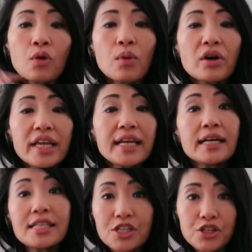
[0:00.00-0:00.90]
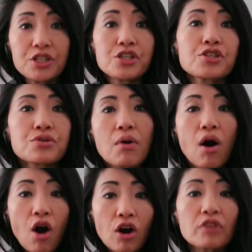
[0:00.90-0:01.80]
Well, in addition to
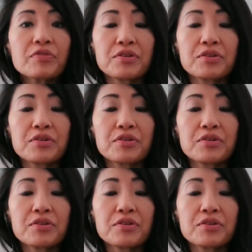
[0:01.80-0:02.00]
all of